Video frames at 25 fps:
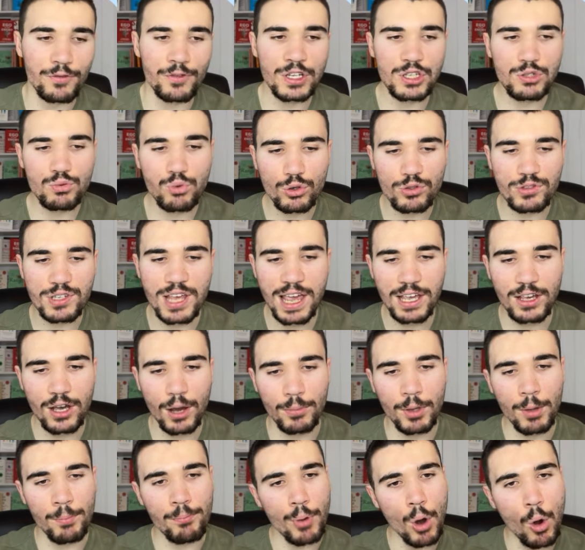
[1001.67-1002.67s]
This will take
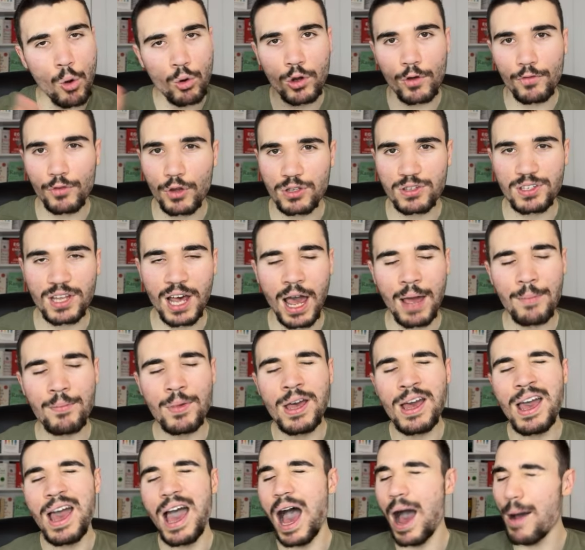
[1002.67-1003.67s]
up the bulk of your time
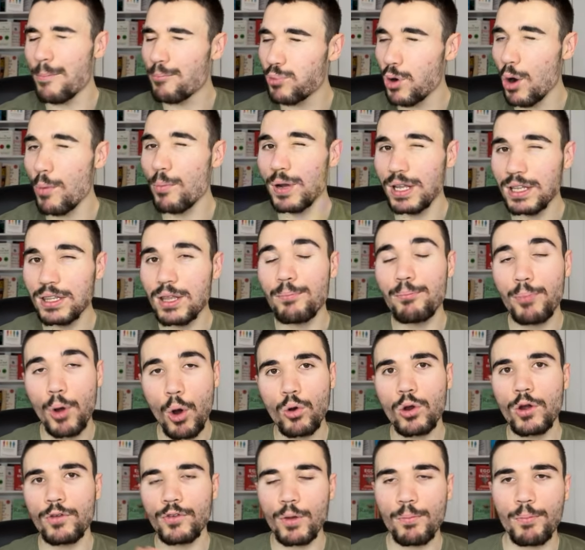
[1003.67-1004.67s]
and probably the
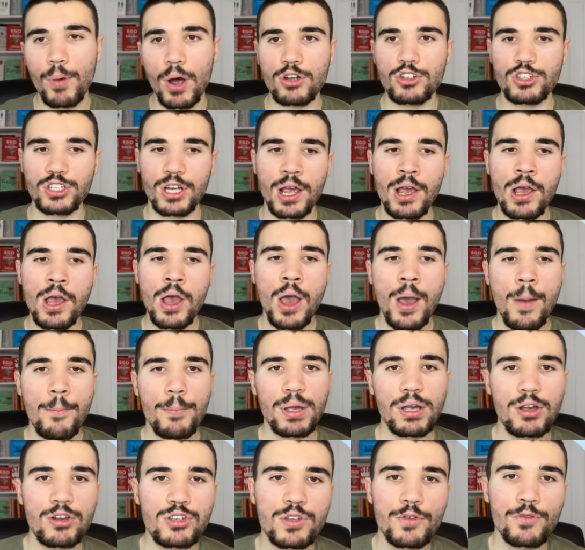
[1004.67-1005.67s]
bulk of your budget,
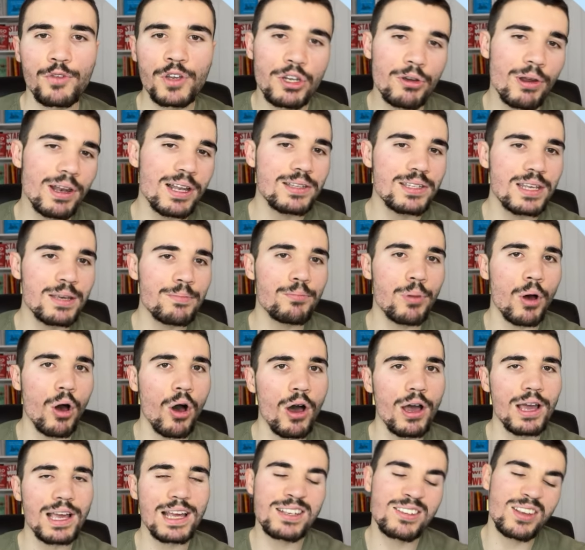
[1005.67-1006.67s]
because the video editing
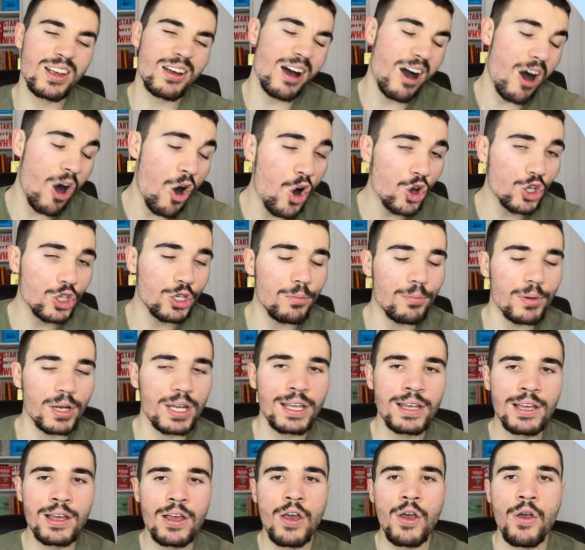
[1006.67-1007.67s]
part is
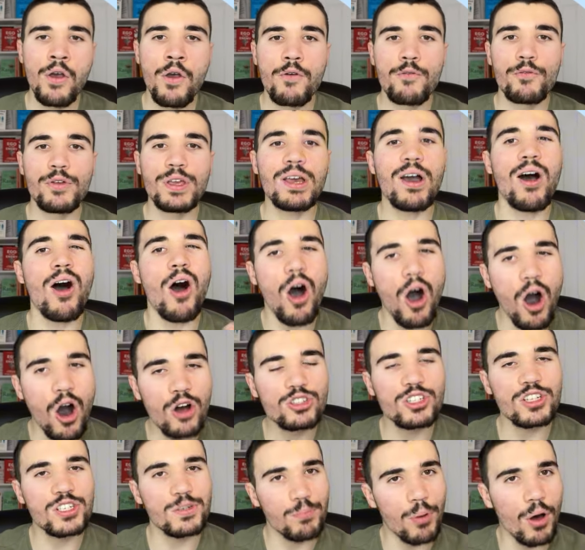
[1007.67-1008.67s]
arguably the
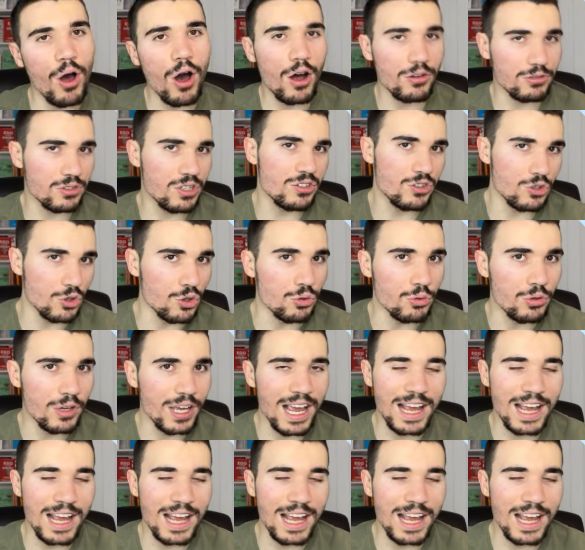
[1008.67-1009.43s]
hardest part to do.